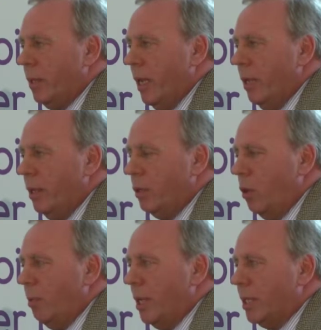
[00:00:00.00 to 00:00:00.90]
In other
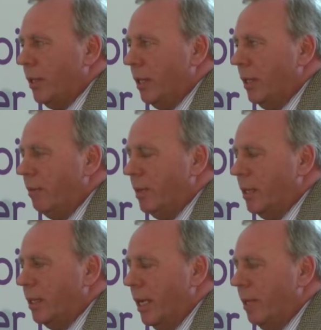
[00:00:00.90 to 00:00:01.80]
topics, I think given
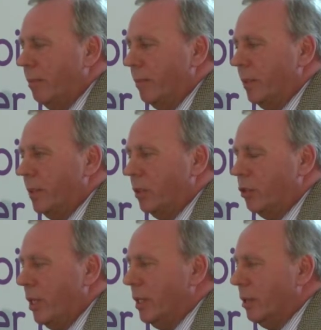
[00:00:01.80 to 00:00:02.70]
the time
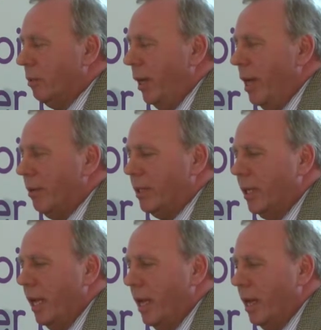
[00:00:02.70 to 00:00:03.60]
constraints that we have
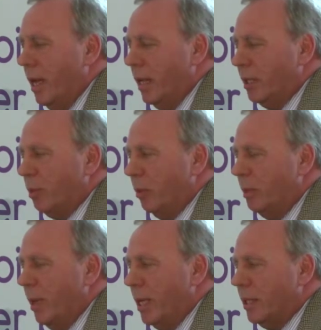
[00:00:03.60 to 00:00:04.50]
today, it's
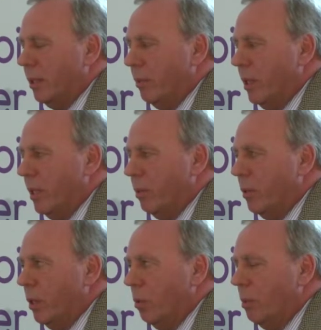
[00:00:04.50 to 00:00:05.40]
probably best that
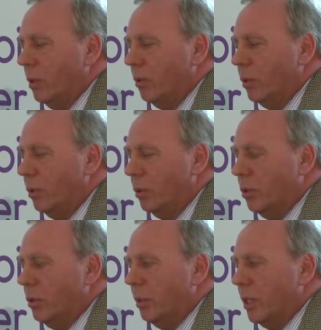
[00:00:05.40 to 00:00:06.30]
we open the floor
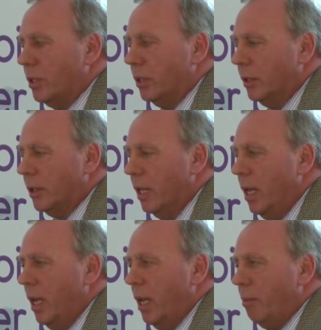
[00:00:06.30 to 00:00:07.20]
to questions.
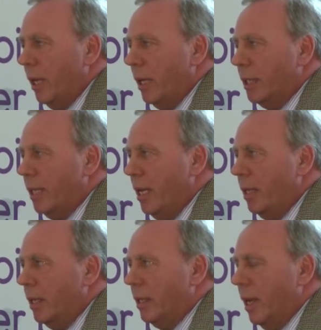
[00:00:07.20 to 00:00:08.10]
But can I say
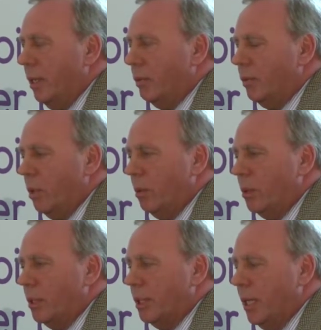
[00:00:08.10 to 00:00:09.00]
that I look
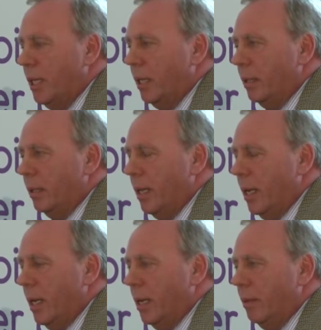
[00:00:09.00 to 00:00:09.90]
forward to seeing
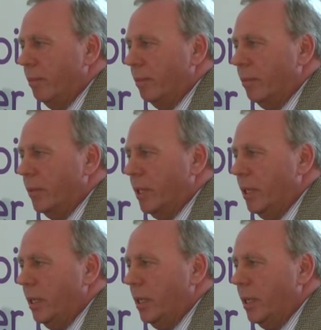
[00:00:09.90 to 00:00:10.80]

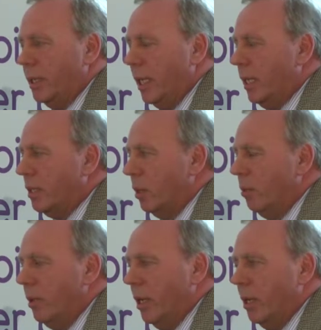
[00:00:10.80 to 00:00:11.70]
the executive
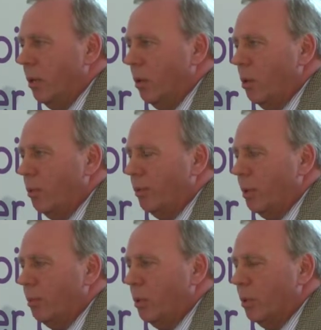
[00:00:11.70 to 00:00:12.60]
summary of the
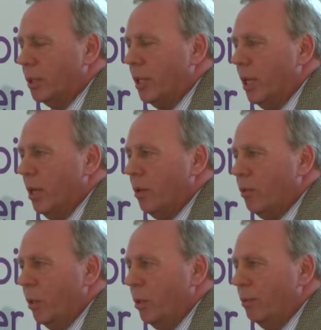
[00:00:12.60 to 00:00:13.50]
reports
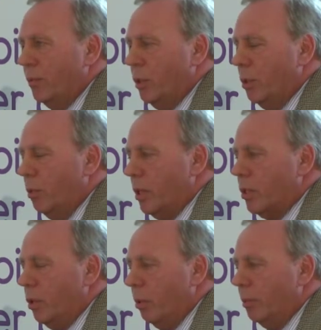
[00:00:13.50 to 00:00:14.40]
from your
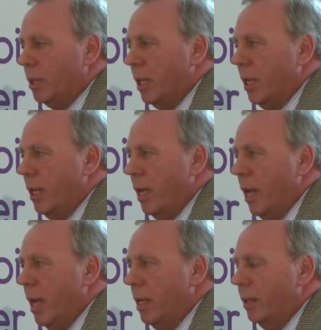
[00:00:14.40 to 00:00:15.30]
workshops
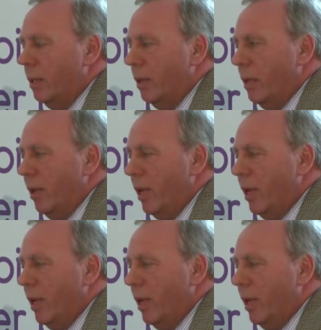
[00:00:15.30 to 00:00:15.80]
and the